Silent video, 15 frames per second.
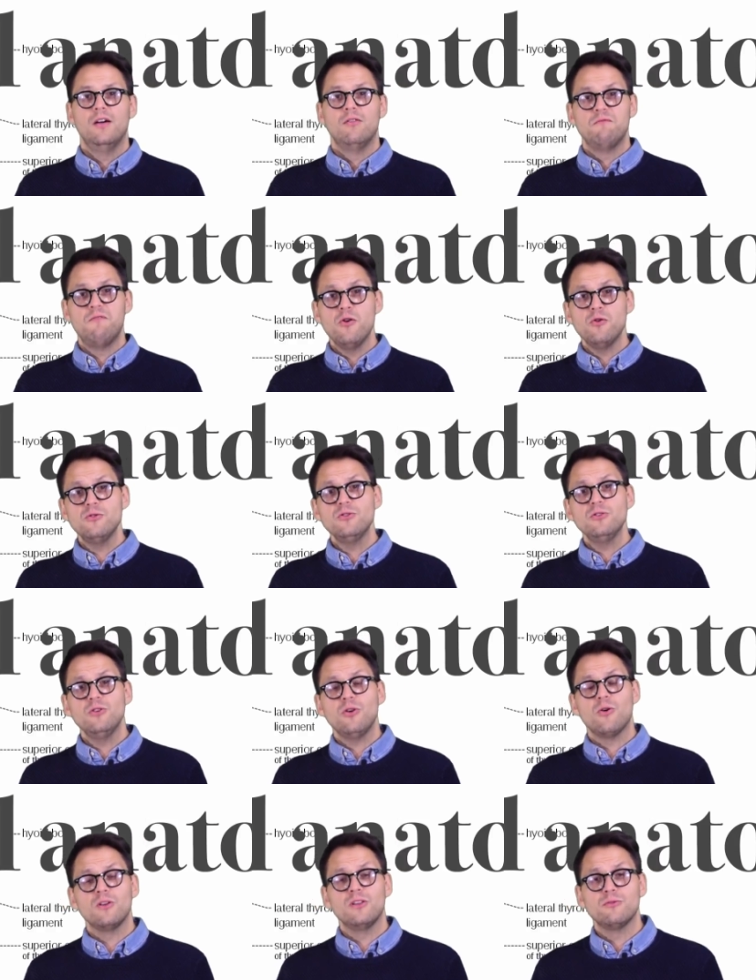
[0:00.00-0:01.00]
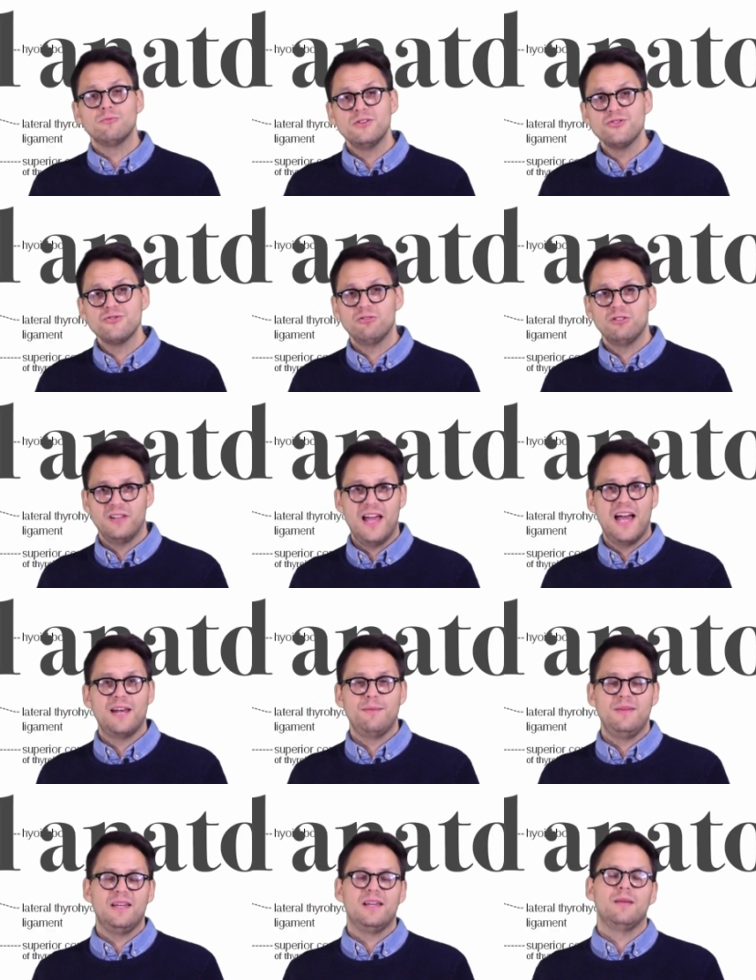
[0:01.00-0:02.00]
Vocal or laryngeal
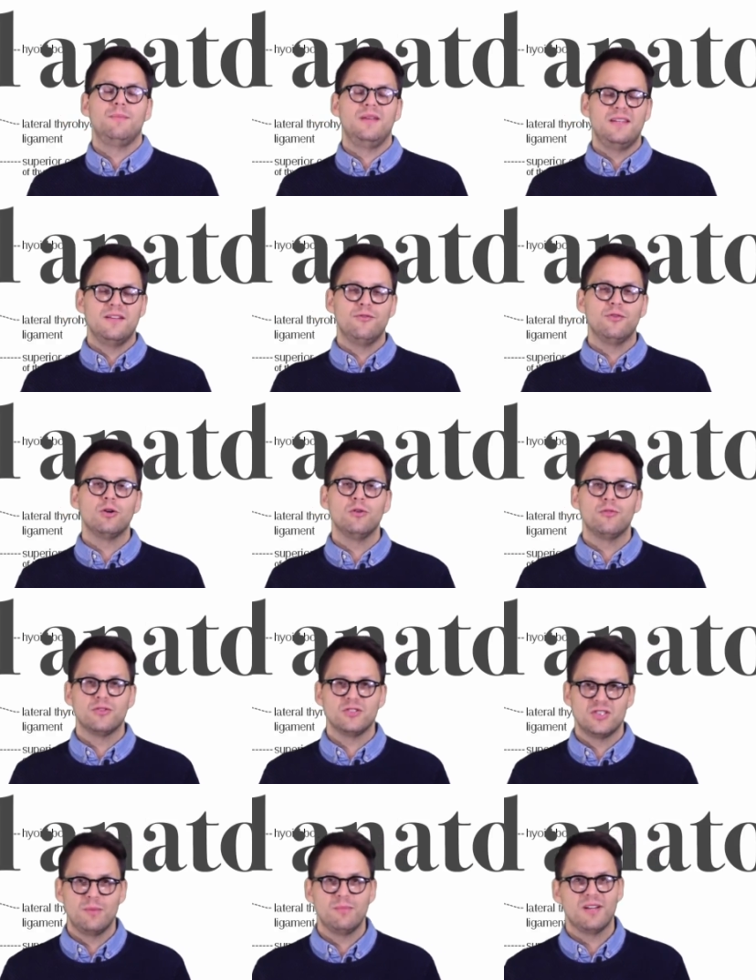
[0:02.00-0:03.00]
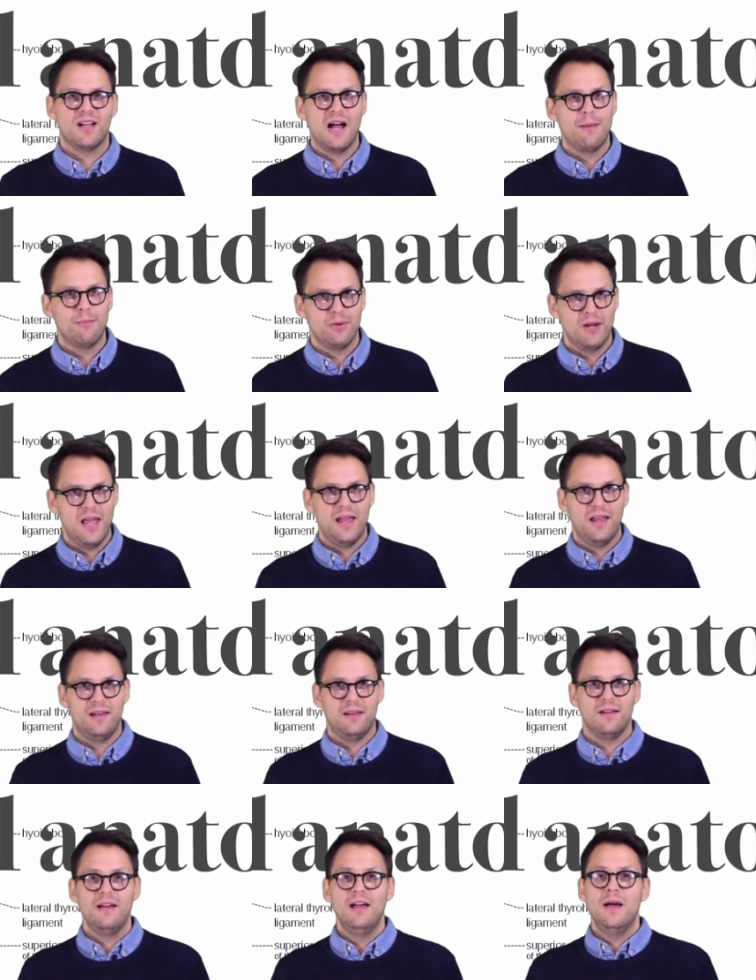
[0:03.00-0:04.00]
anatomy can be difficult for some to
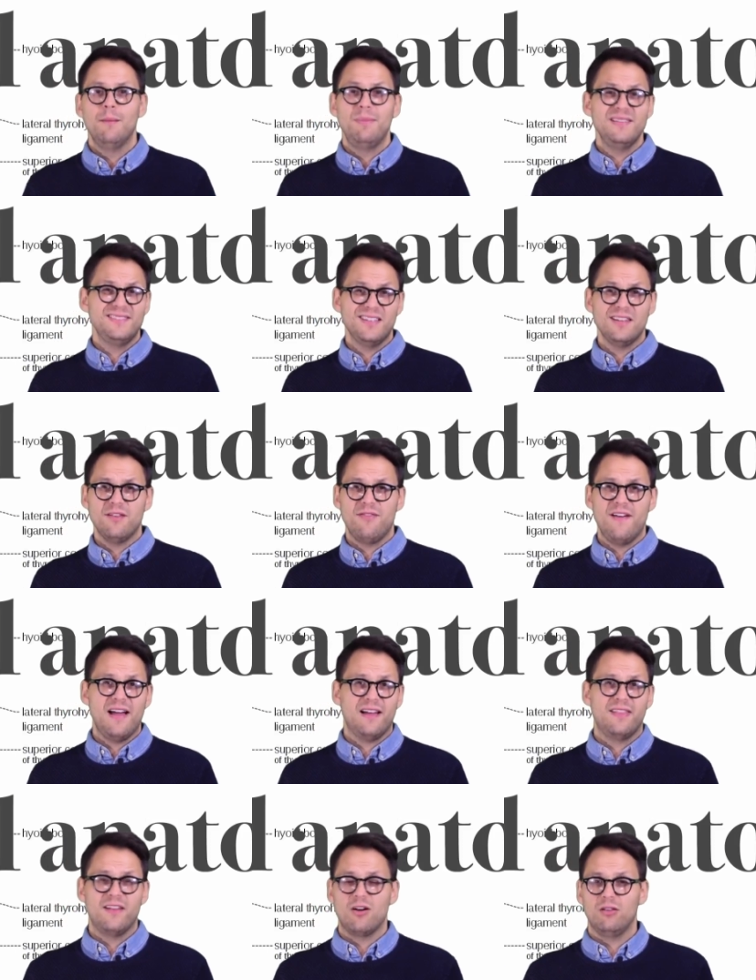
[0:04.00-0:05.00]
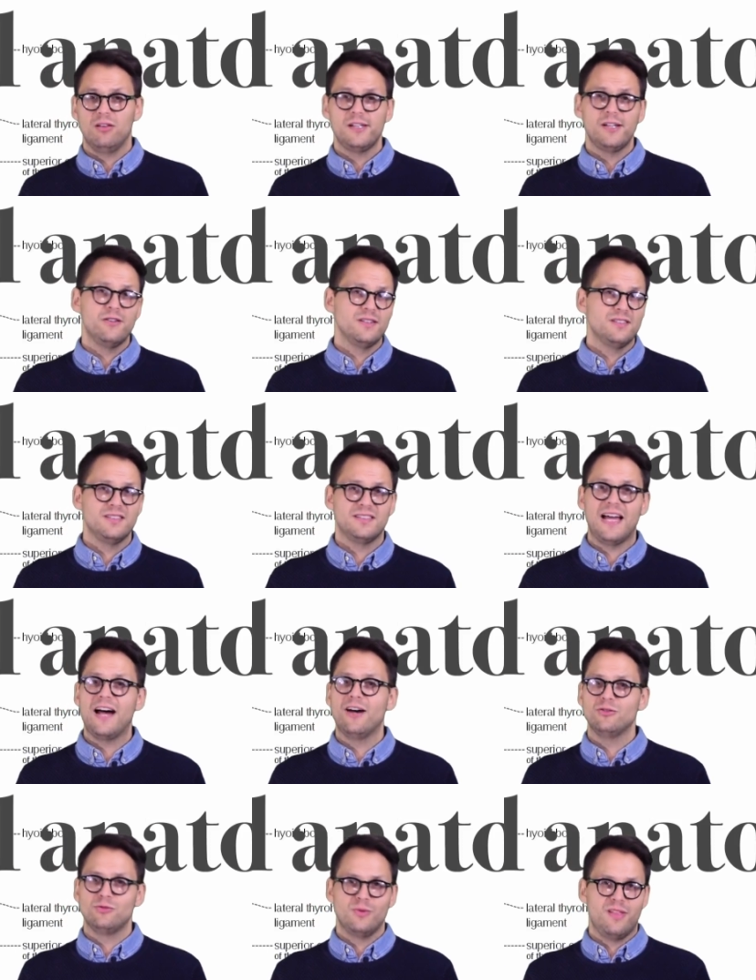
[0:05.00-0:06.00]
comprehend based on the fact that our larynx is
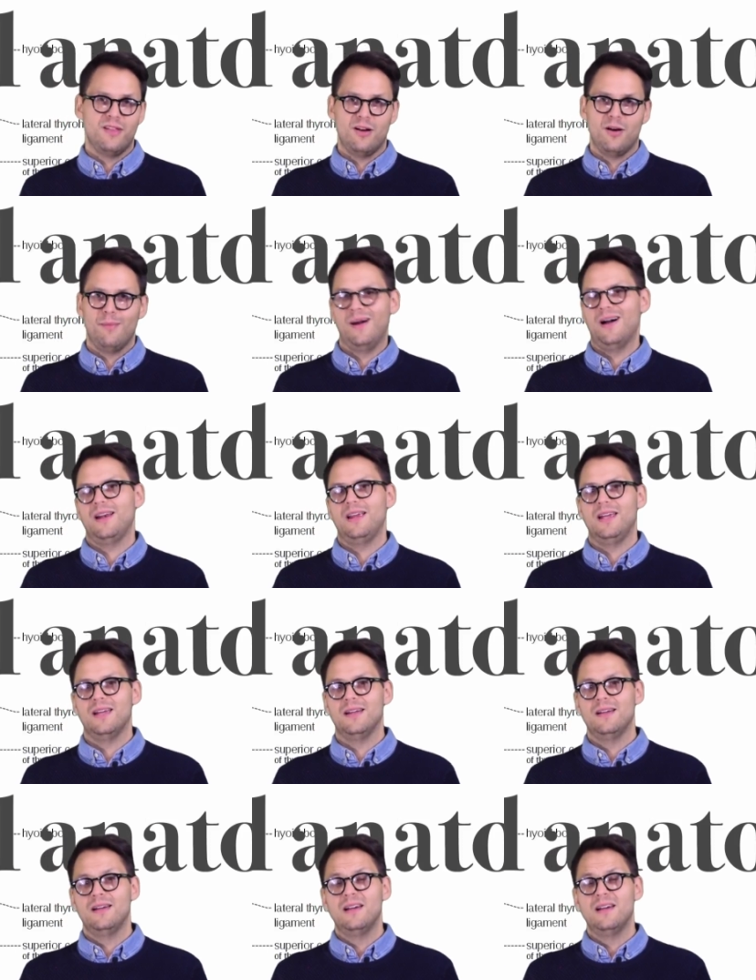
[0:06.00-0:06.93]
housed within our body.